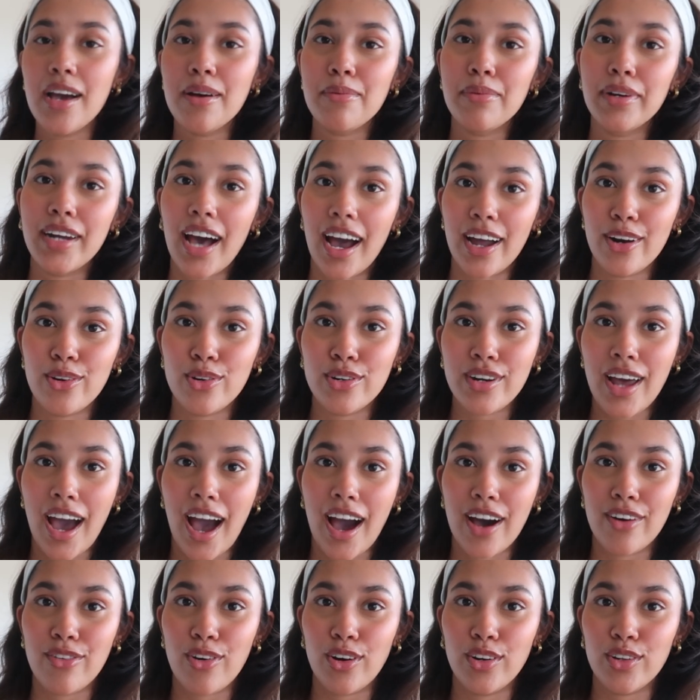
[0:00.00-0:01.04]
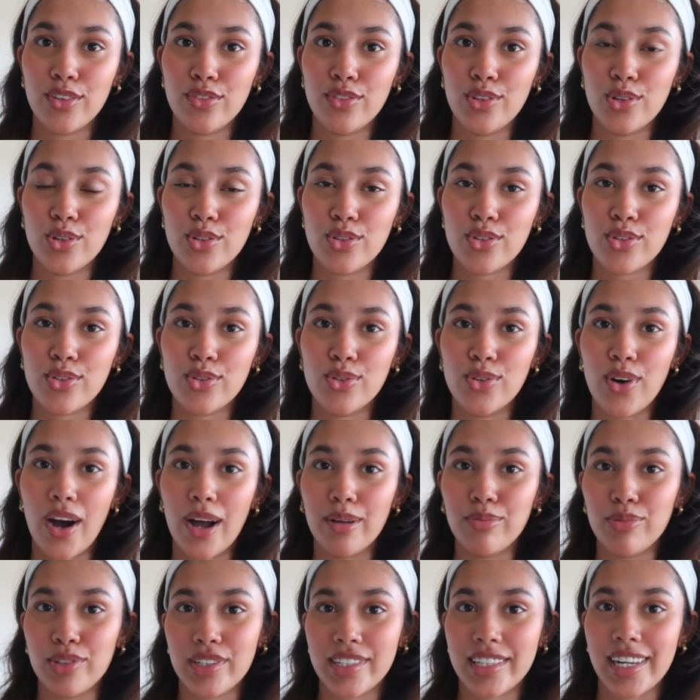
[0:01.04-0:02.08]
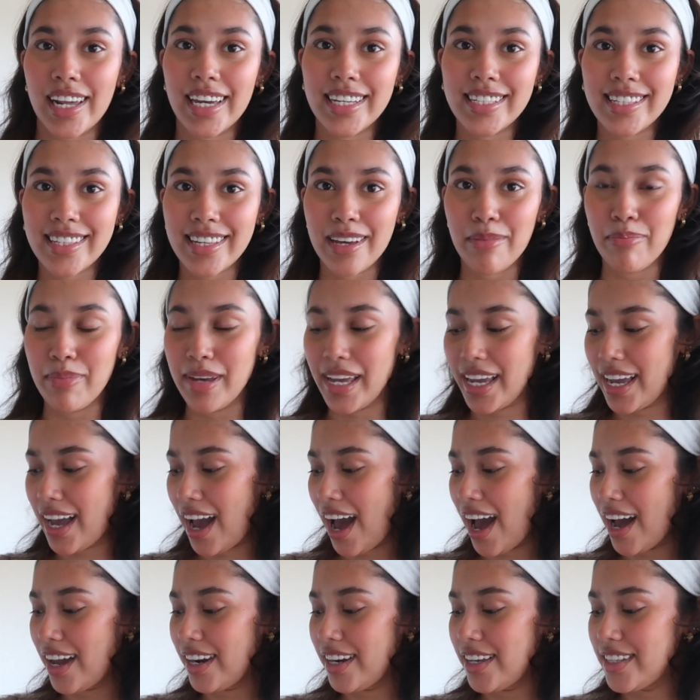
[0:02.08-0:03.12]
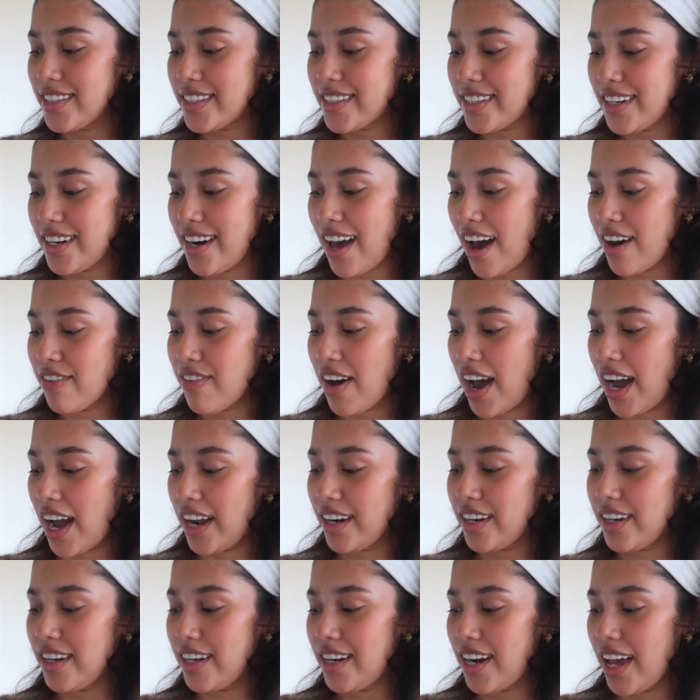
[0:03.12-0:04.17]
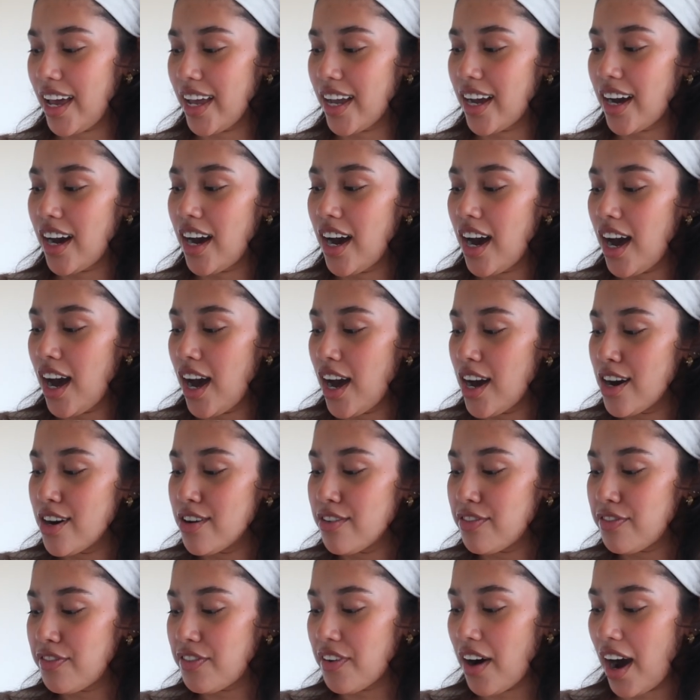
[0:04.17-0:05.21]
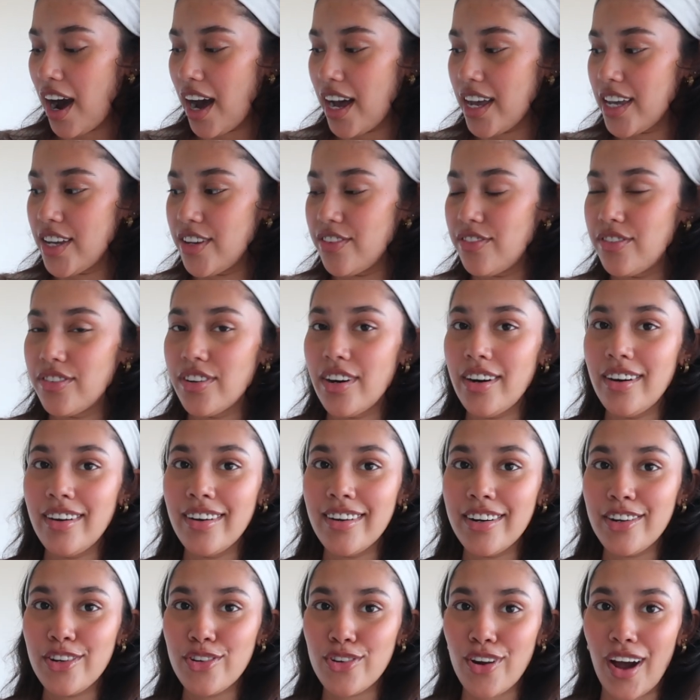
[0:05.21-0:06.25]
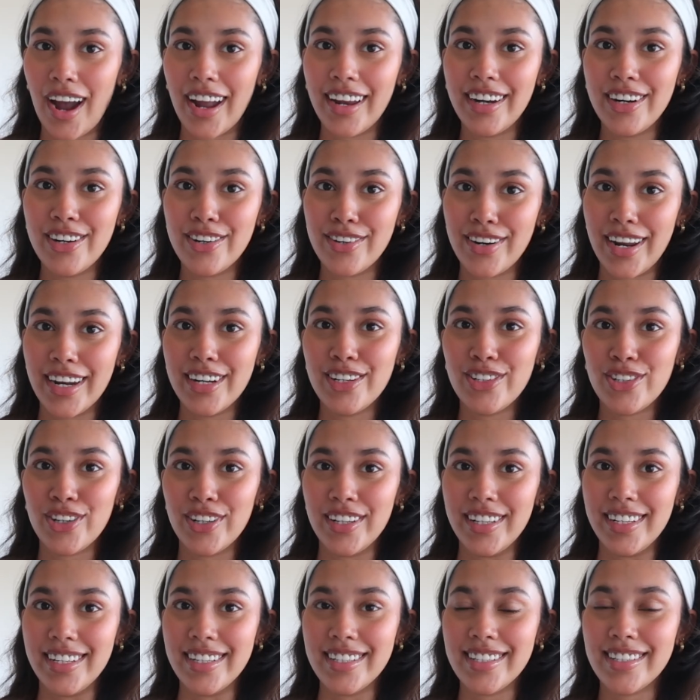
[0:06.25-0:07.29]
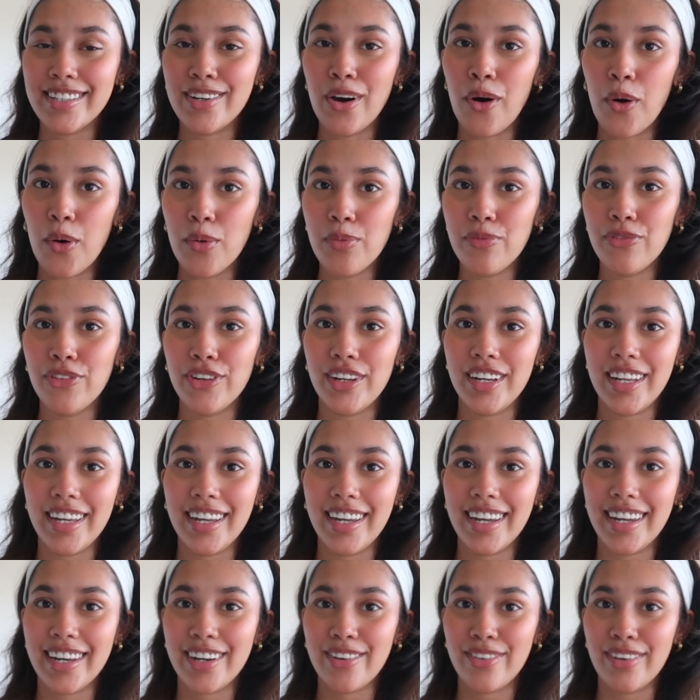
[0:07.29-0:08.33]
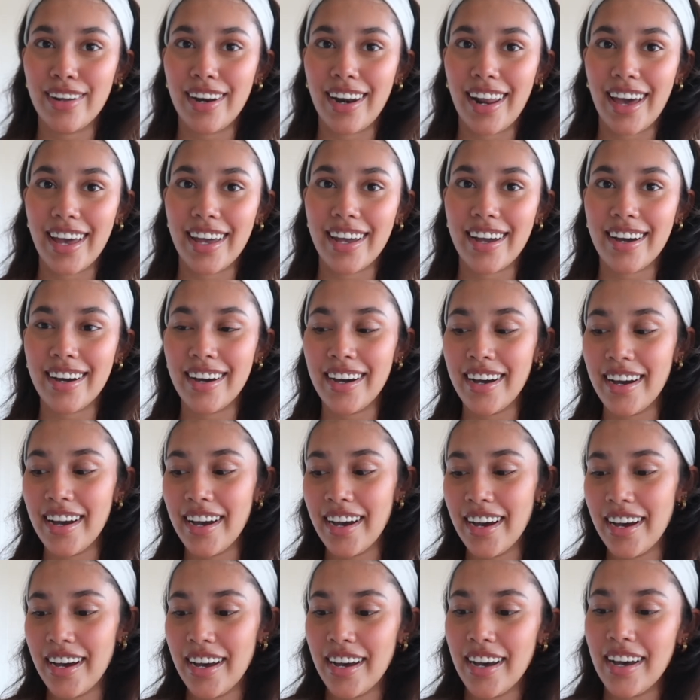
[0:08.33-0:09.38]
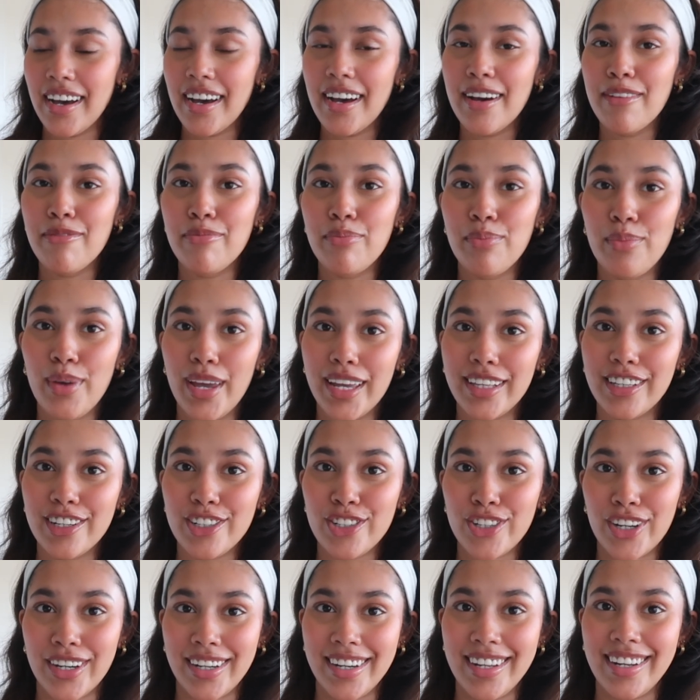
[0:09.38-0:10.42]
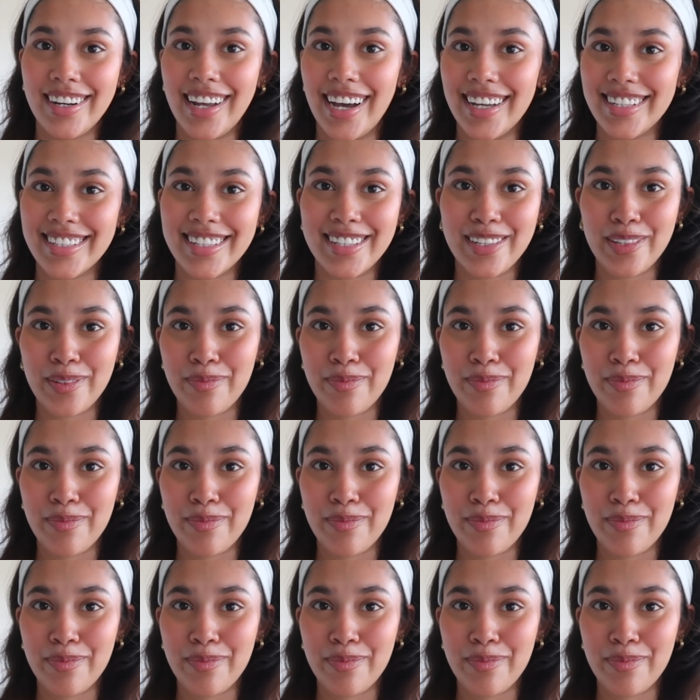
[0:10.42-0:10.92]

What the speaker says: but I don't have all of those, so I'm just like skipping, and instead I've added like 5 dried red chilies. Hopefully it will like make the chutney nice and